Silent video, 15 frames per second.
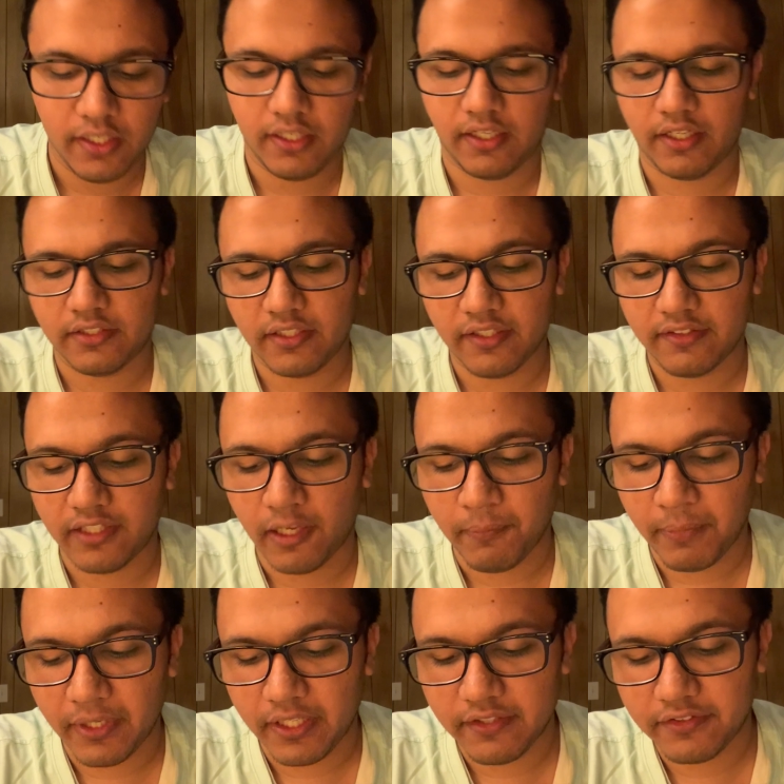Another
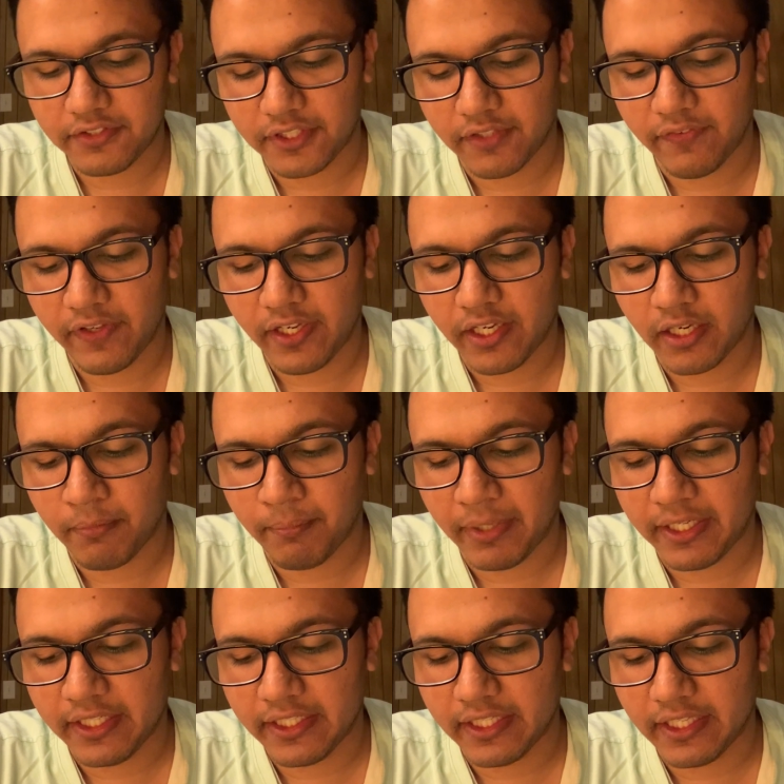example is giving a
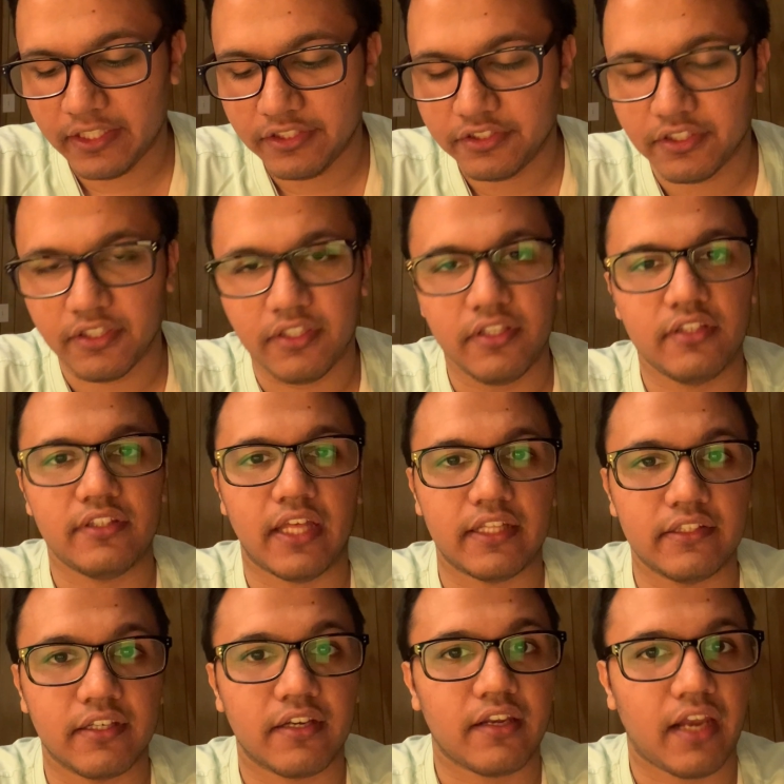medication that
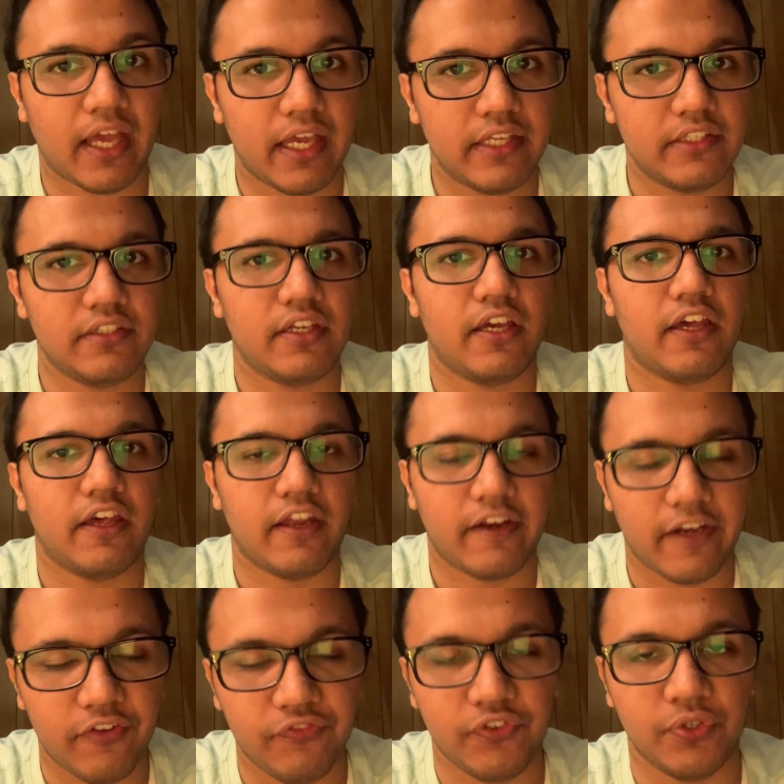the client
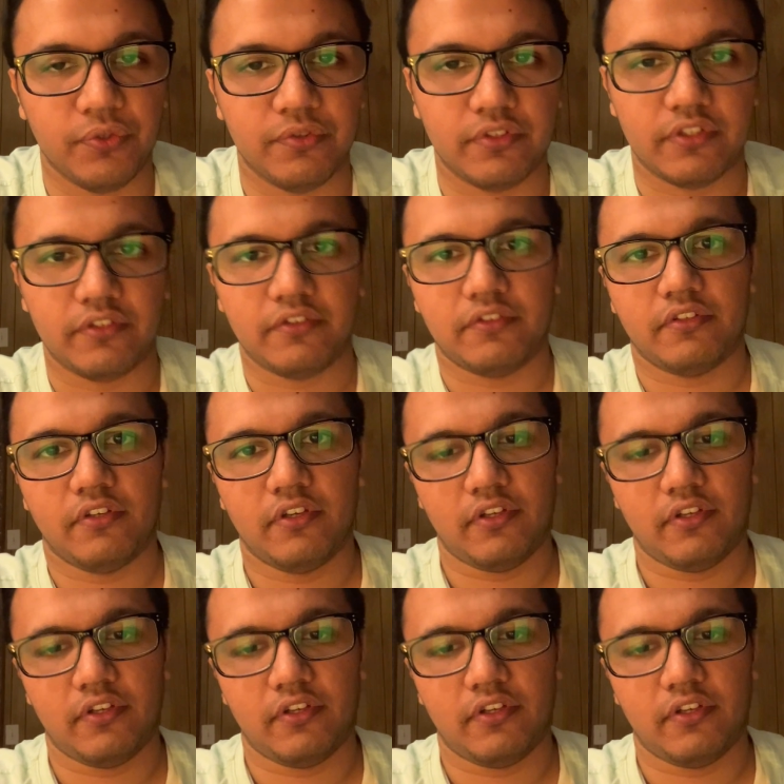refuses.